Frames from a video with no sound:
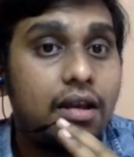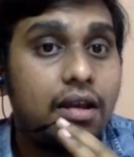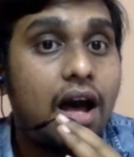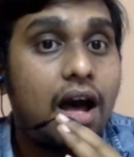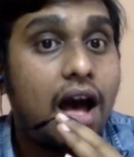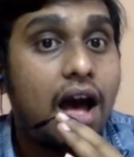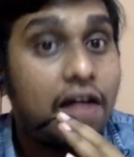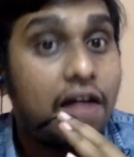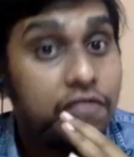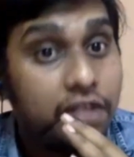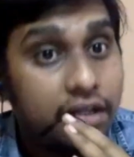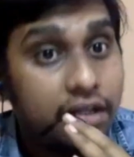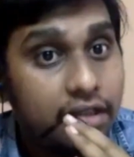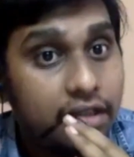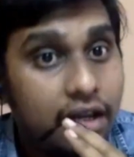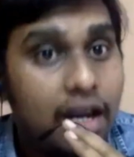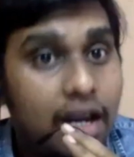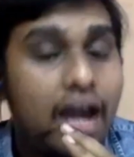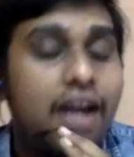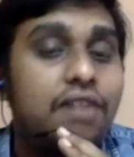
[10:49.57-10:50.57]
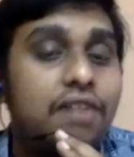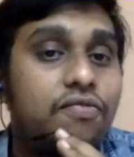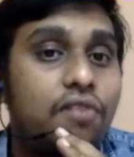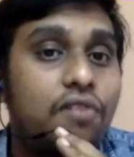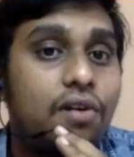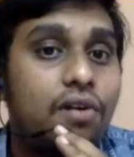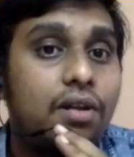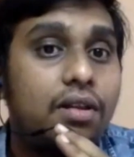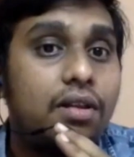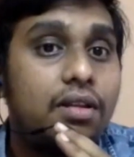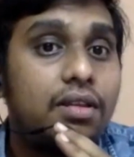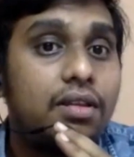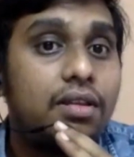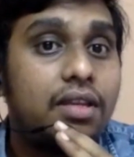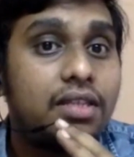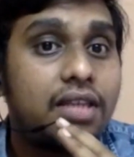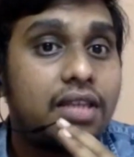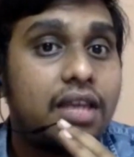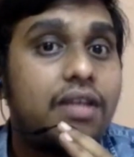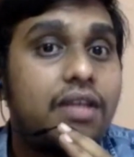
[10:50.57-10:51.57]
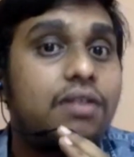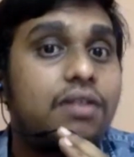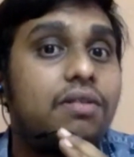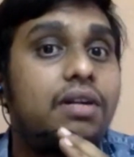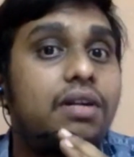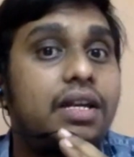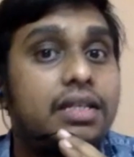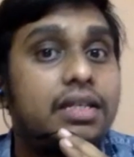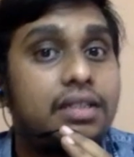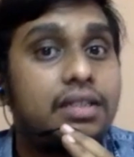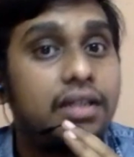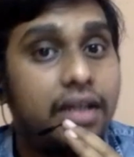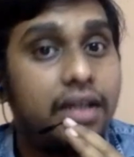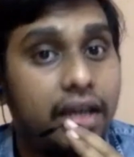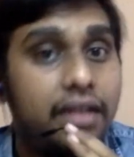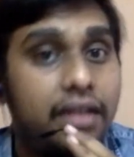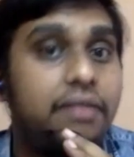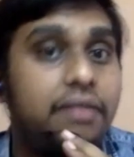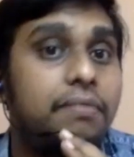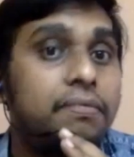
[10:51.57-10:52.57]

after the landfall, the cyclone doesn't die.